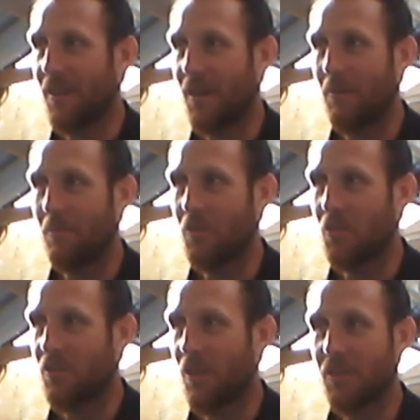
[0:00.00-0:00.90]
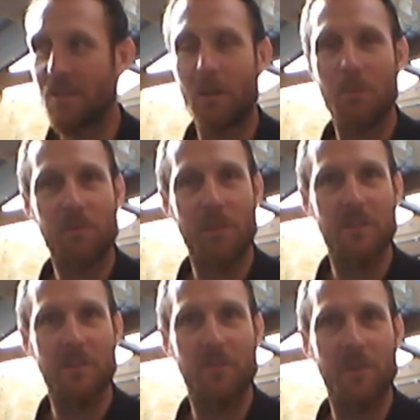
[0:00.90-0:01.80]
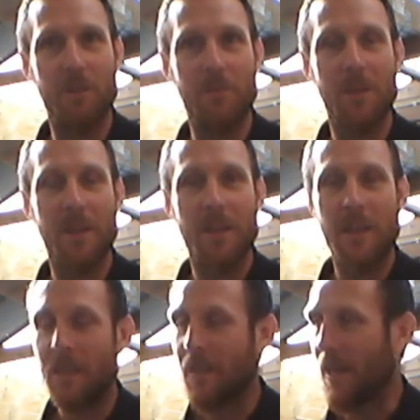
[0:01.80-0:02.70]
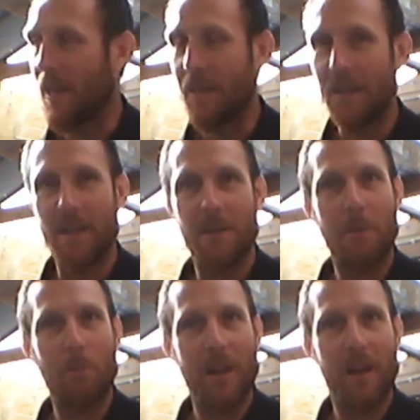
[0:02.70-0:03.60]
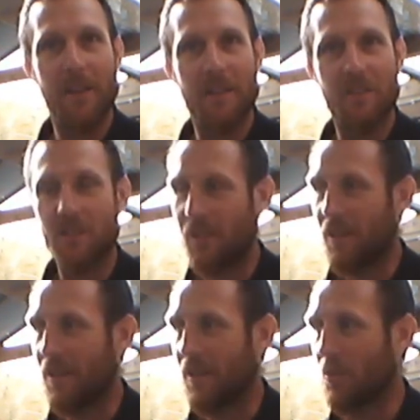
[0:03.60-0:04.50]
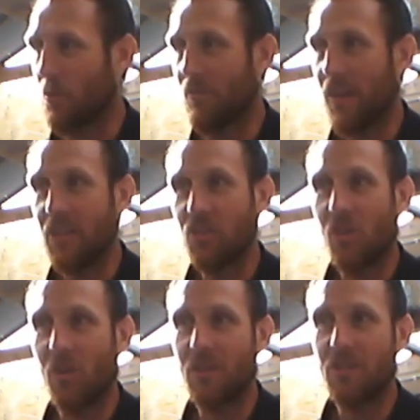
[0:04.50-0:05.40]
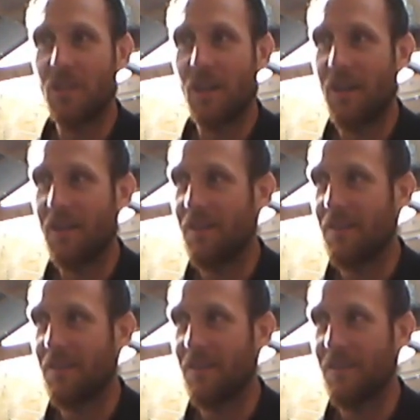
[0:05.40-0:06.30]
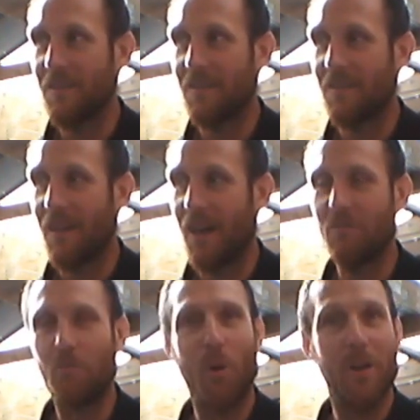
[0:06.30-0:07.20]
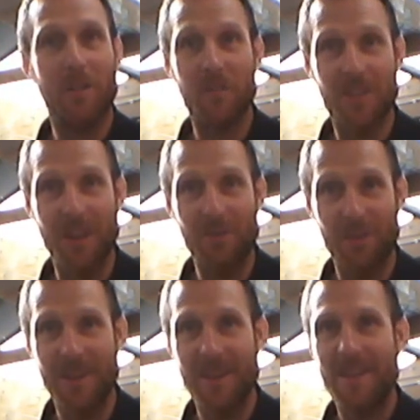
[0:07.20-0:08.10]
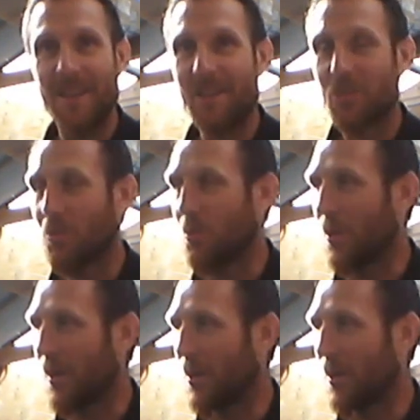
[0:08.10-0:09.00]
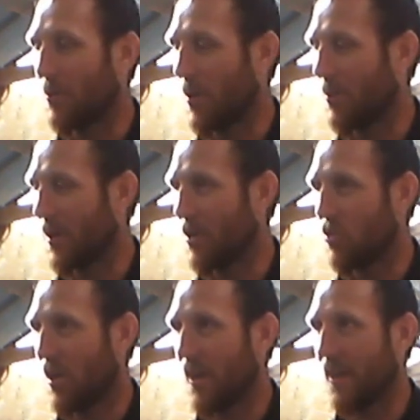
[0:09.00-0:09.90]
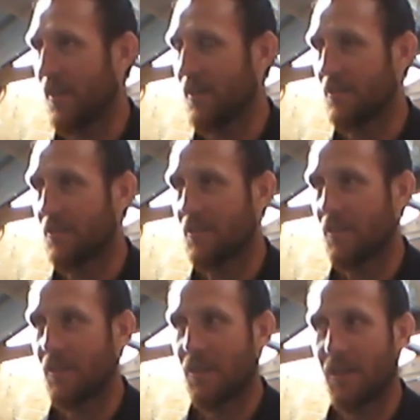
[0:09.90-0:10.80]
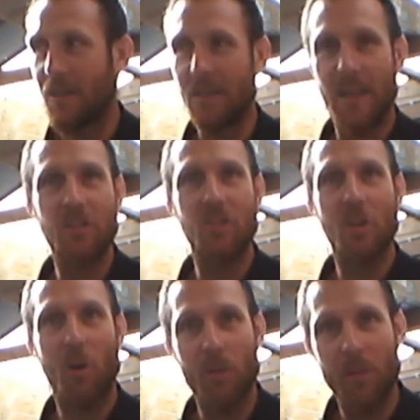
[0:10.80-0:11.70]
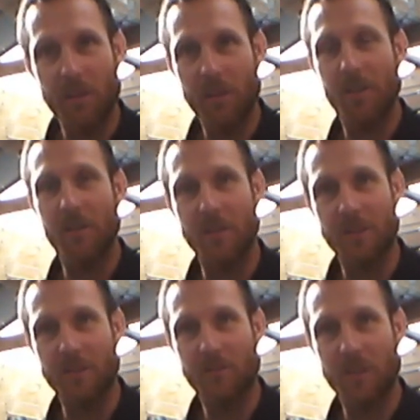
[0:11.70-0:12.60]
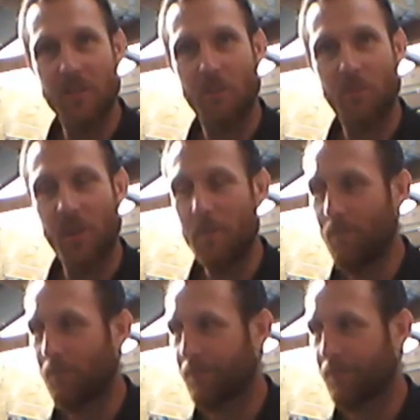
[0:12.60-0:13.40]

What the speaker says: I'm just tarting up the front subframe, and my plan is I don't have an engine hoist, and I've bought enough stuff. So what I'm going to try is the engine on the front subframe.